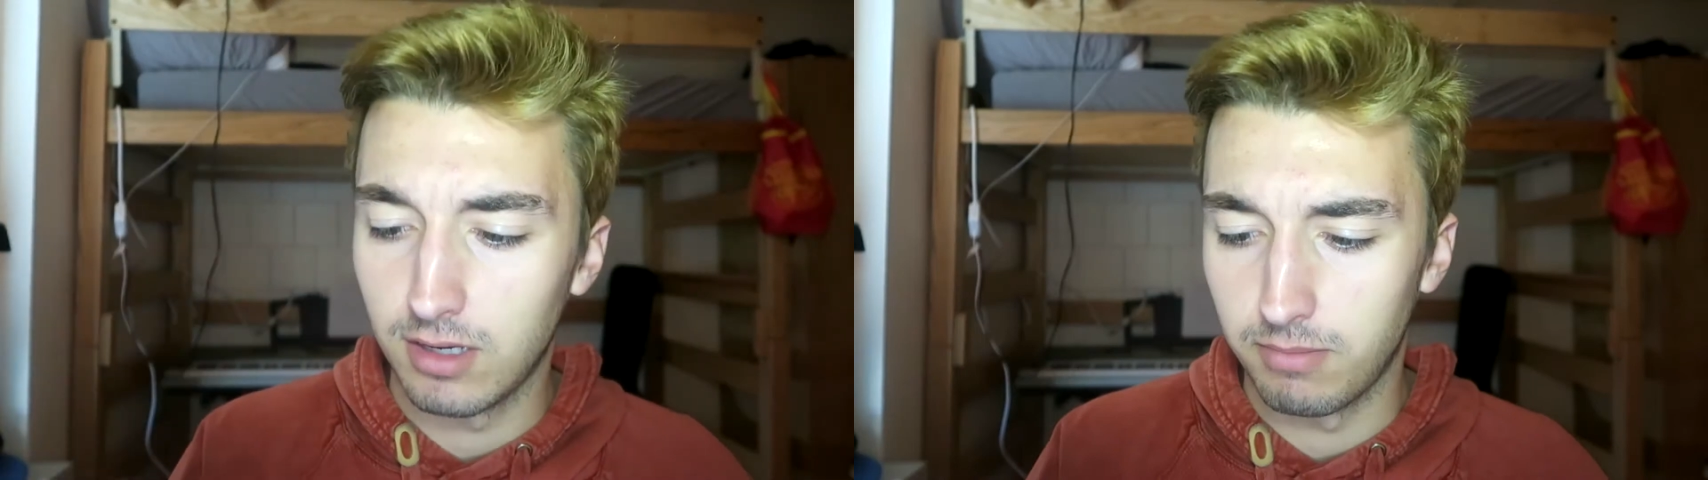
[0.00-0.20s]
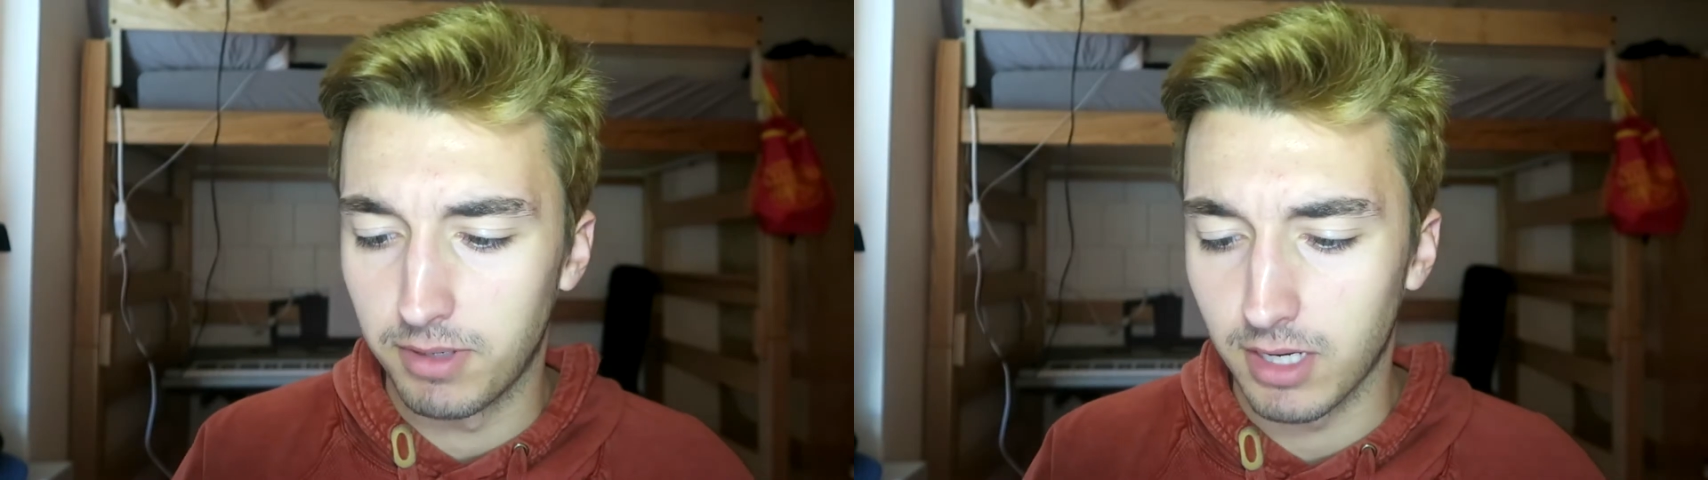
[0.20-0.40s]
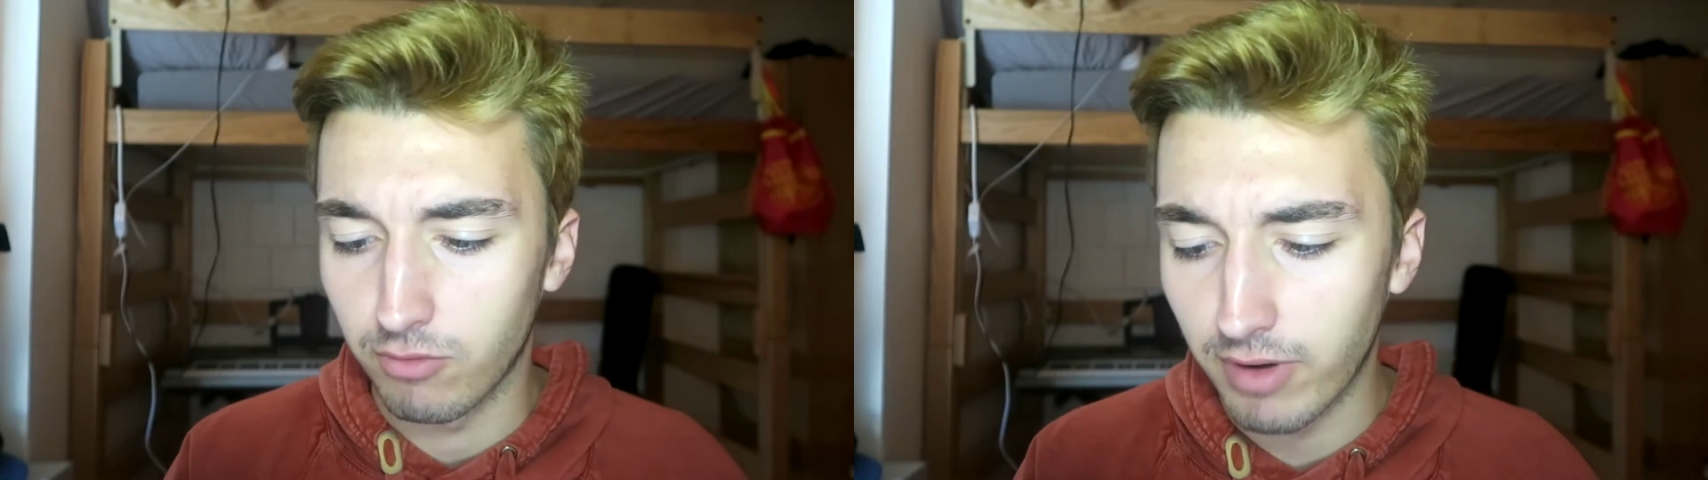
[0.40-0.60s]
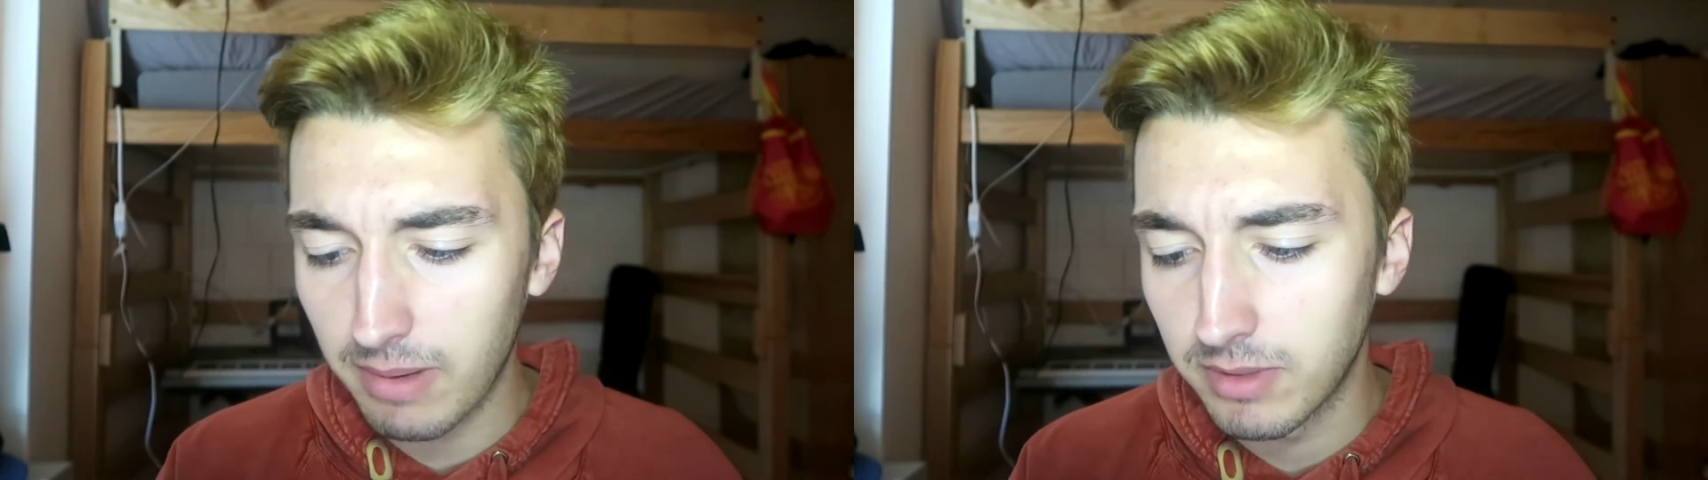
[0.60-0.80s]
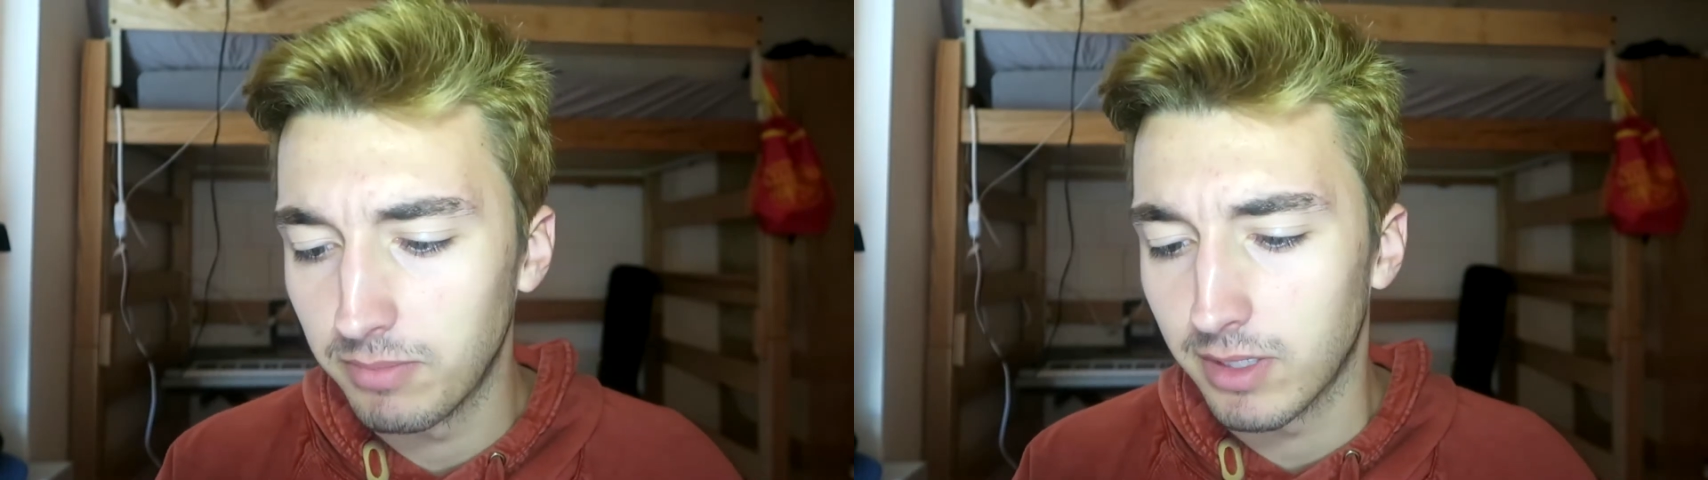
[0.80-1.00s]
uh, but I
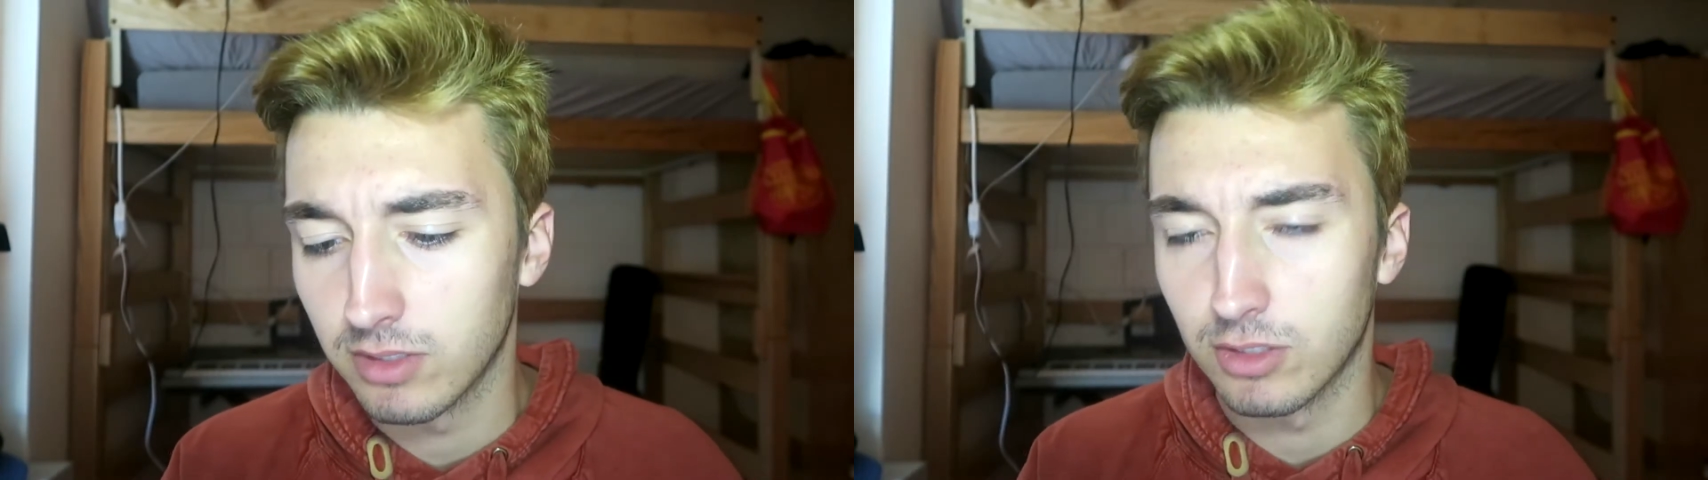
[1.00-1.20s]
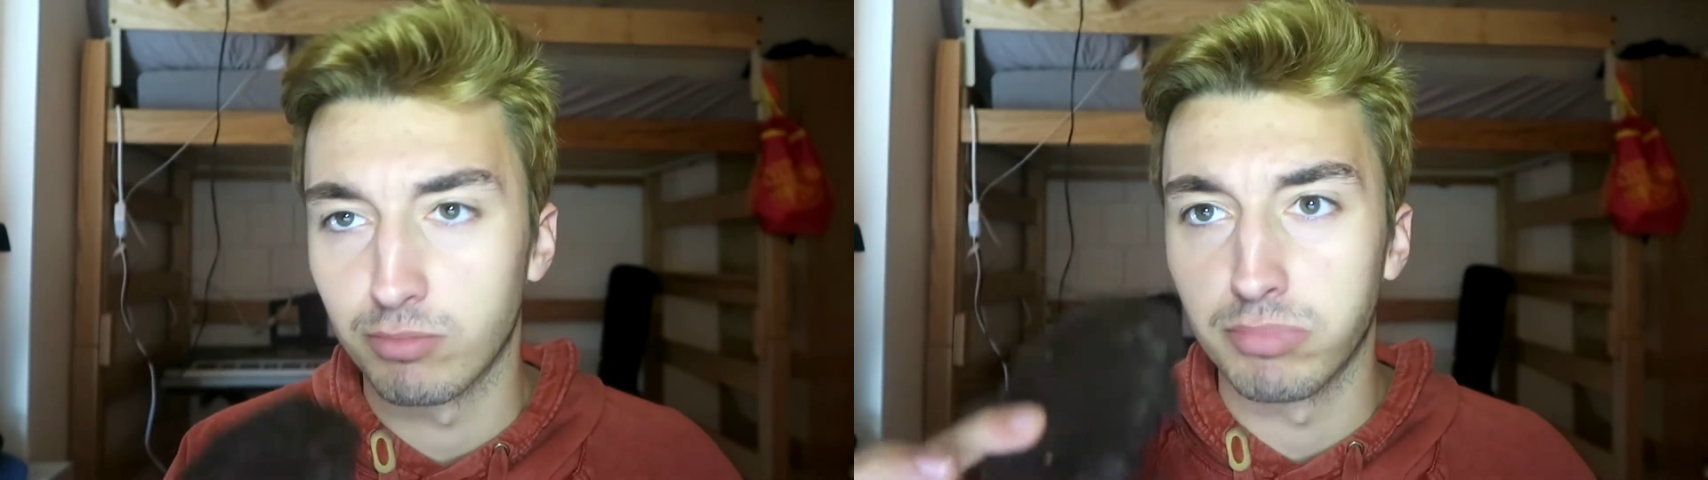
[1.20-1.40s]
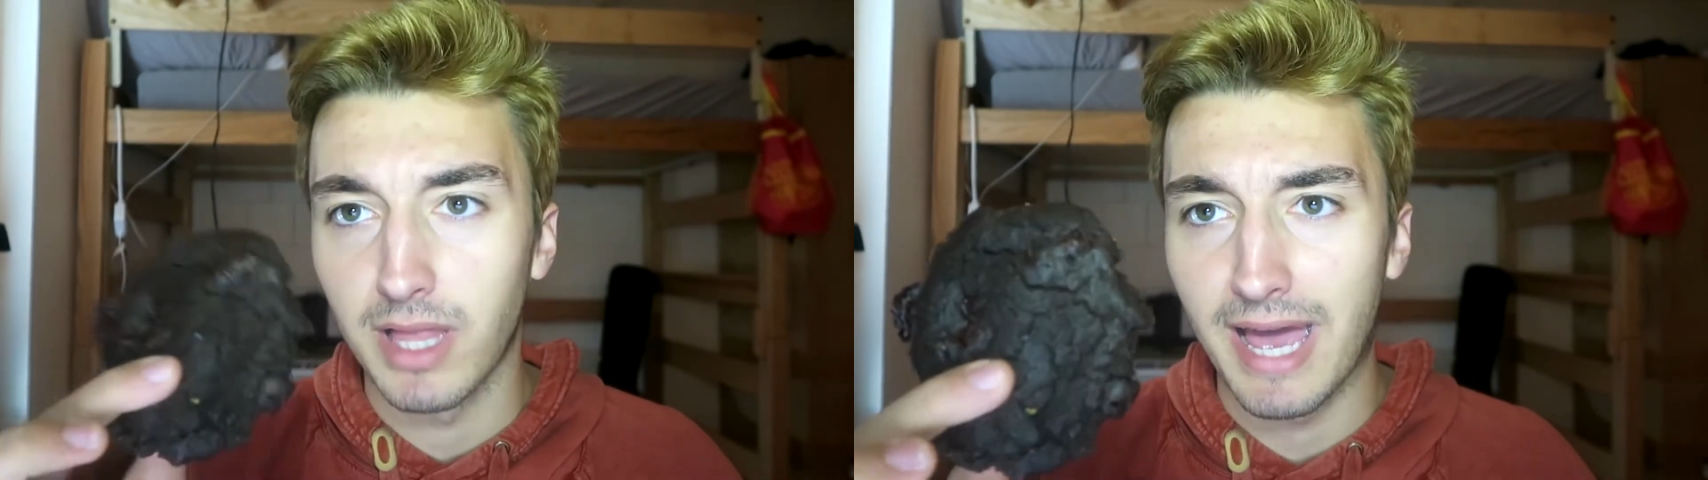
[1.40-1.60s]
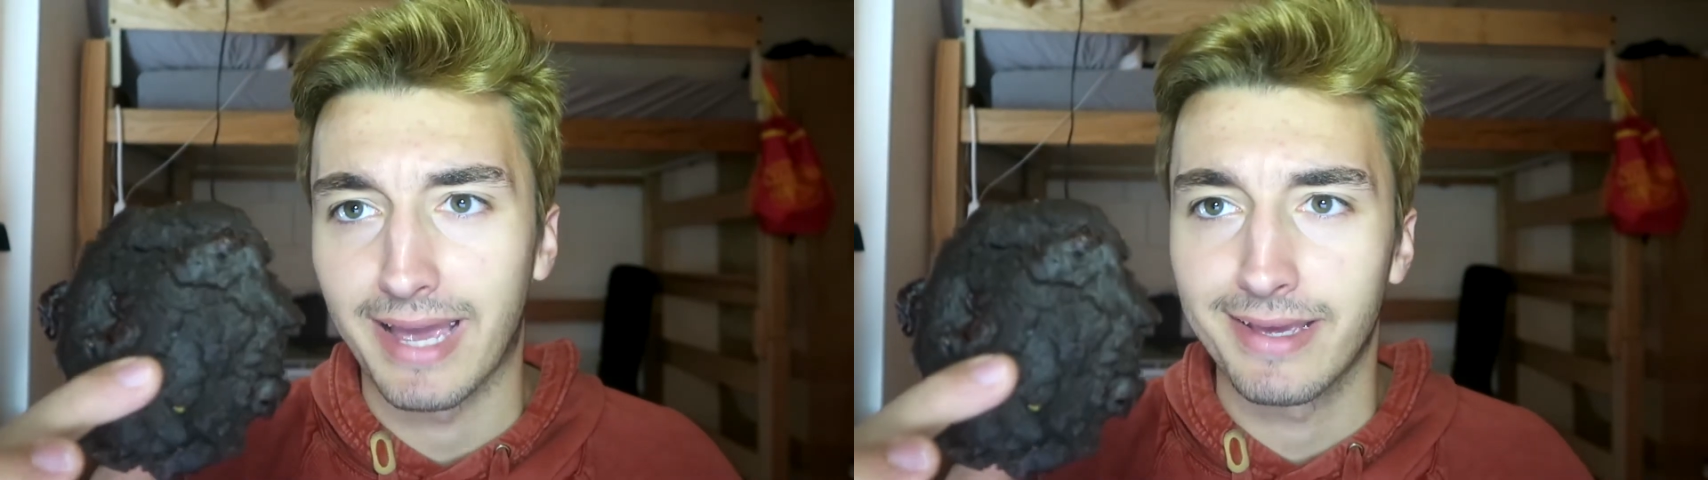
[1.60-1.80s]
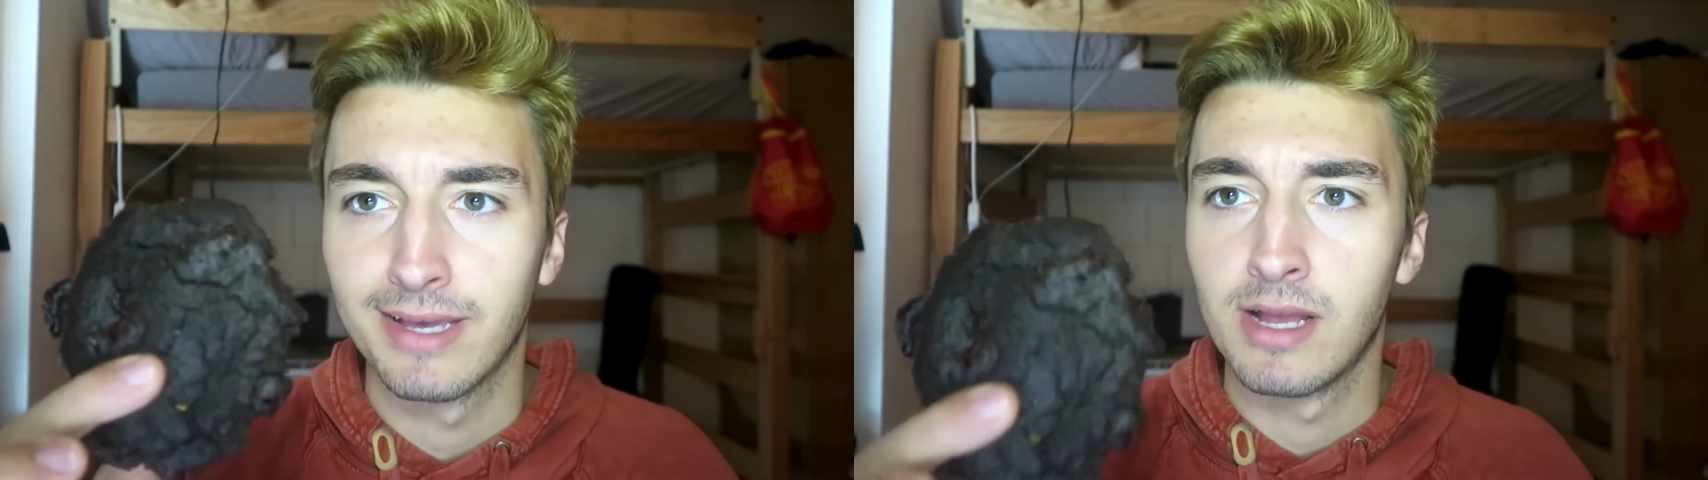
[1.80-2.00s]
grabbed it because it's
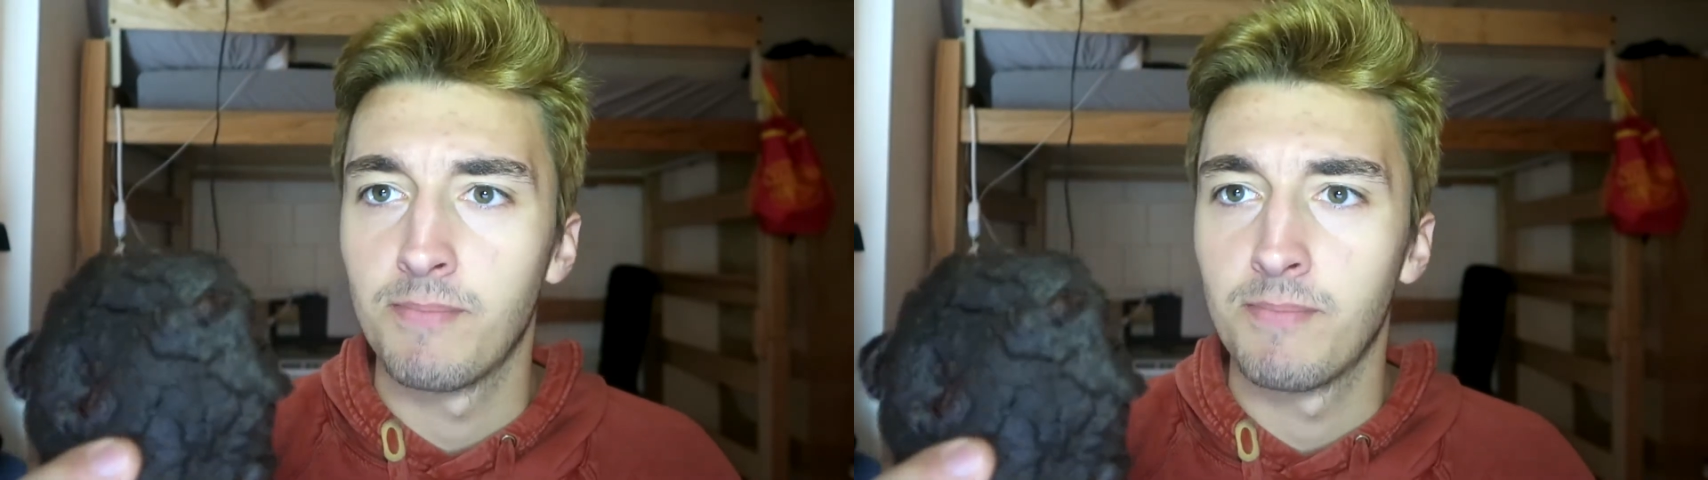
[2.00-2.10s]
black,